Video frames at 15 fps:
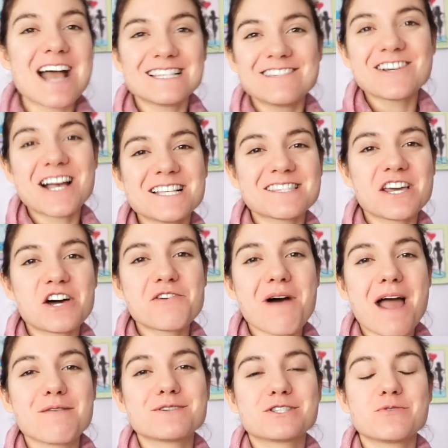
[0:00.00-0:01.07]
As you guys know,
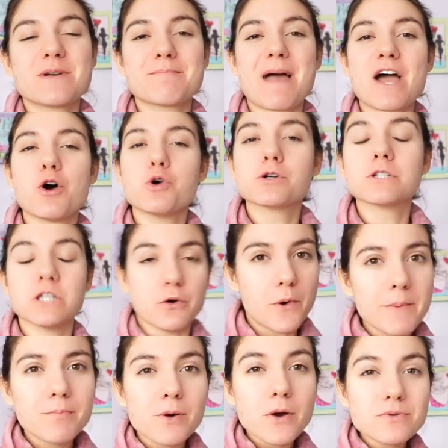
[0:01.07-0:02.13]
I was doing my whole
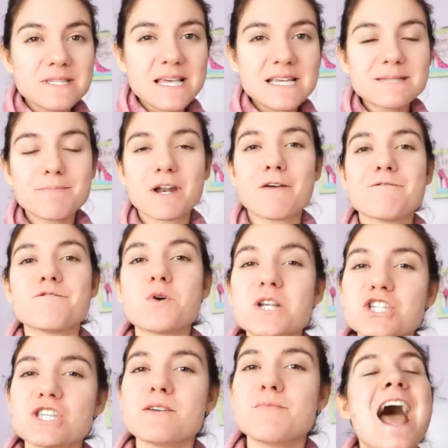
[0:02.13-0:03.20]
glow up process, but
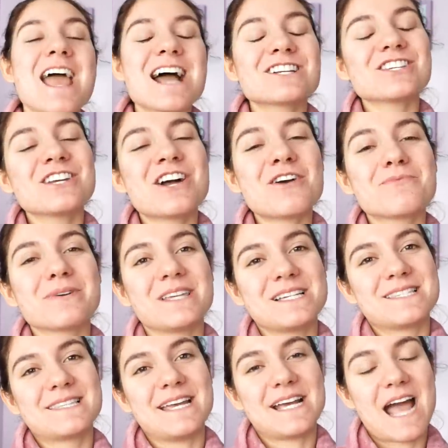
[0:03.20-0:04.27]
unfortunately I actually got
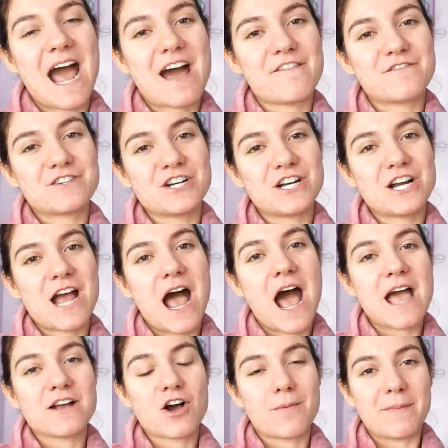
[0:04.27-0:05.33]
really sick after
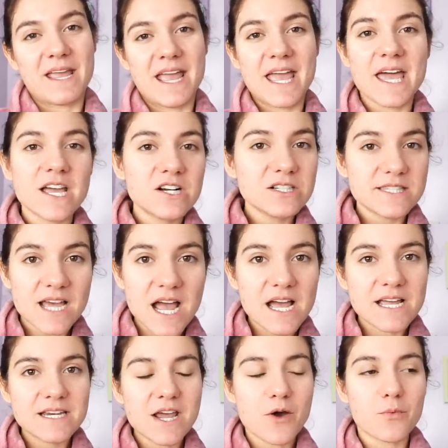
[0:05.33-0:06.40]
I got my hair
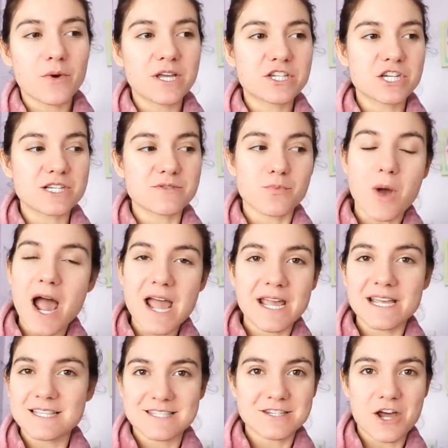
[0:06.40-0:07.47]
done, which is why
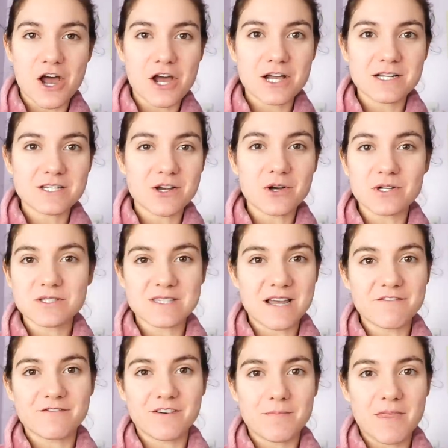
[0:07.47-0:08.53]
it's not all
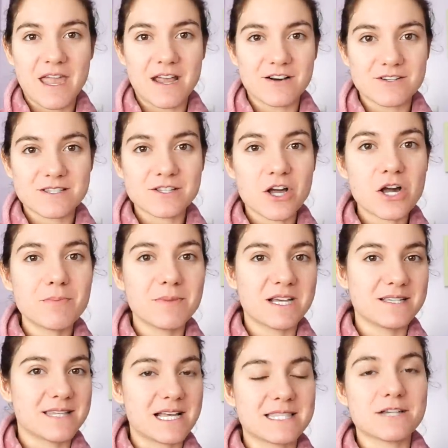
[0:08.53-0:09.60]
done from the hair salon,
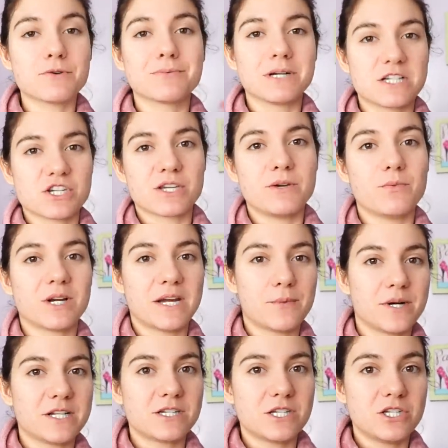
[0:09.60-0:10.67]
because that's originally what I
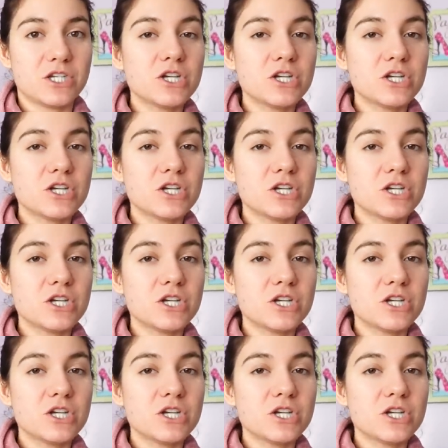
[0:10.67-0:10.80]
wanted to